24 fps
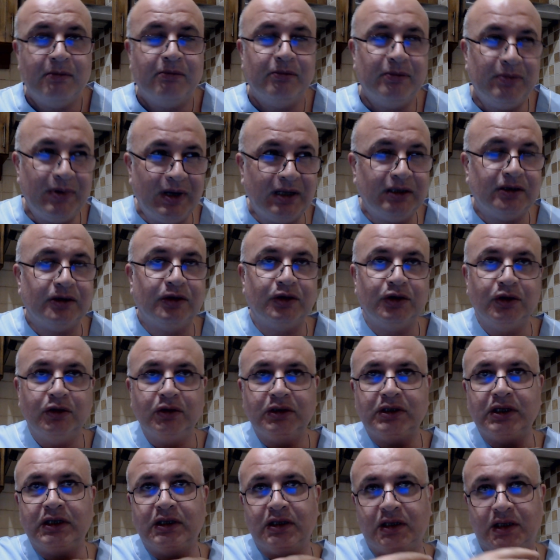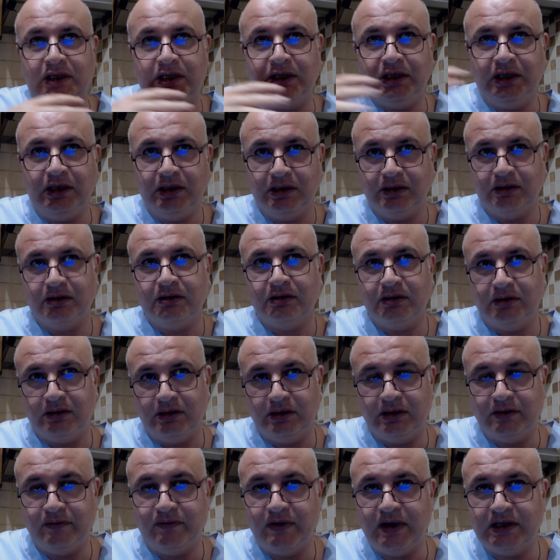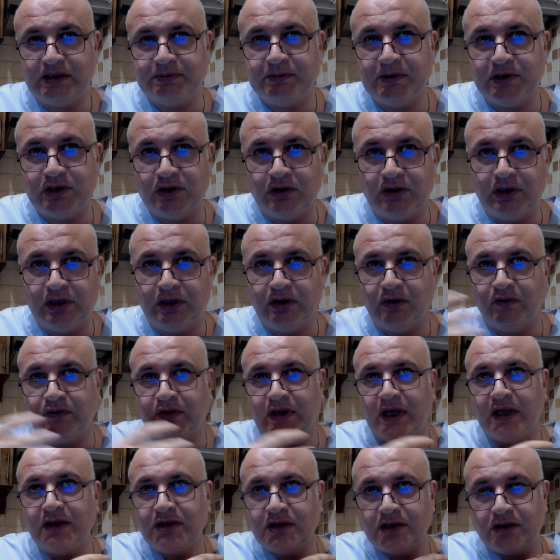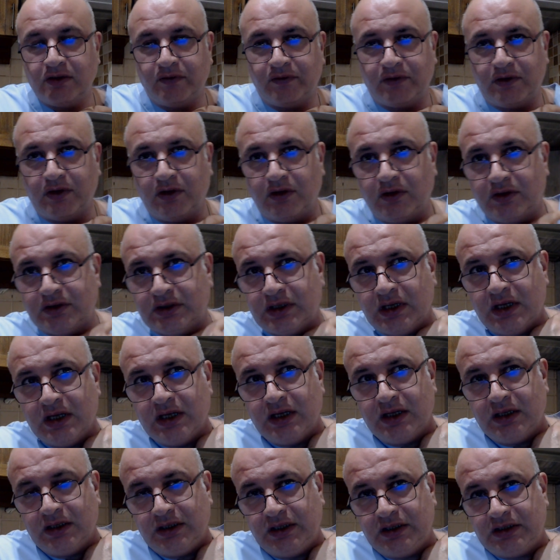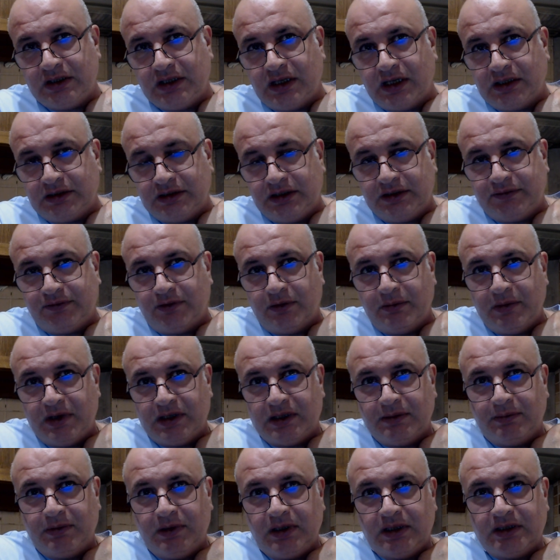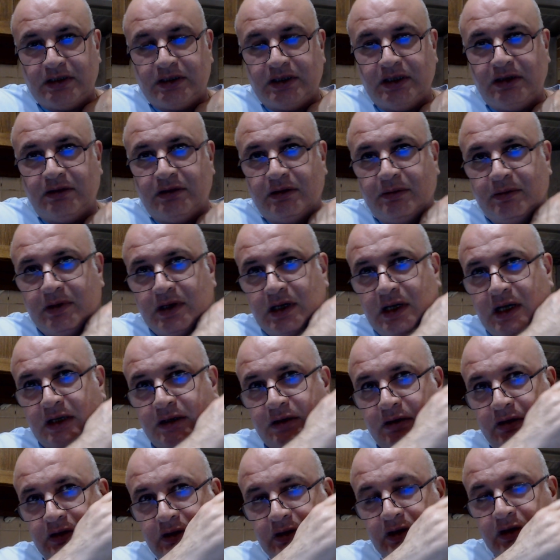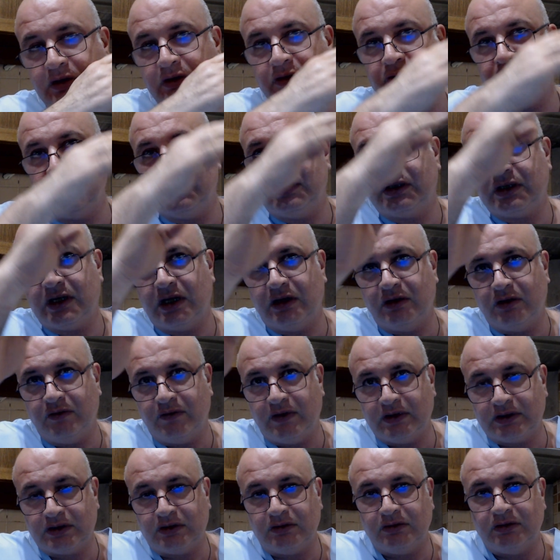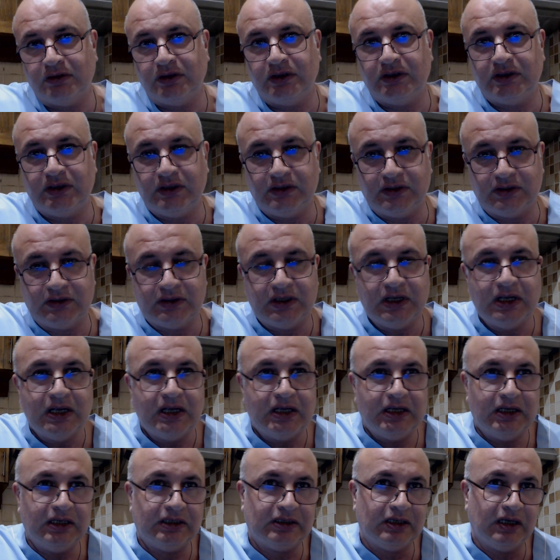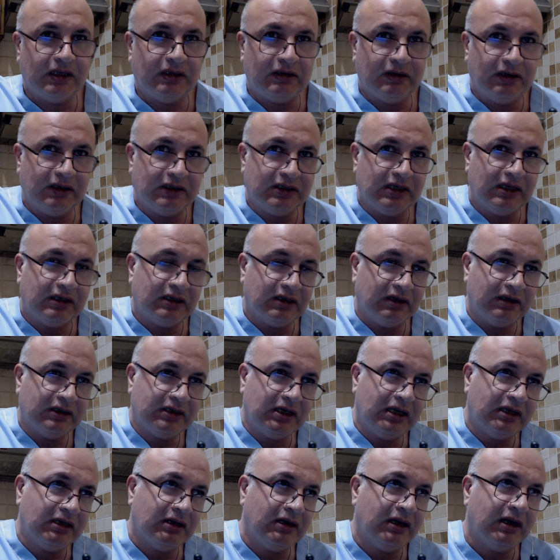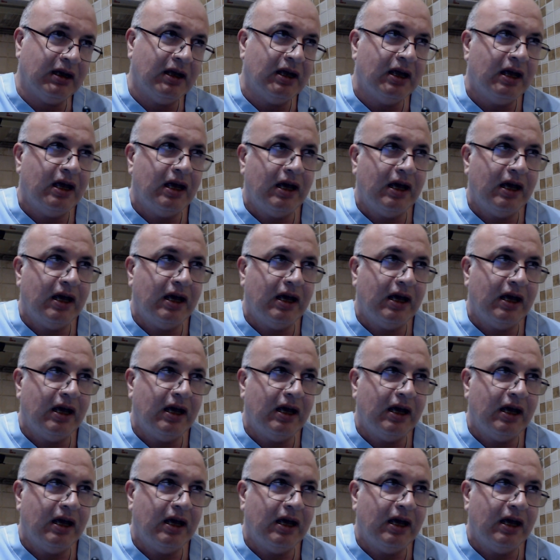But routinely, in the vast majority of cases, of course, this starts metabolic syndrome, then atherosclerosis, cardiovascular diseases, etc., etc., etc.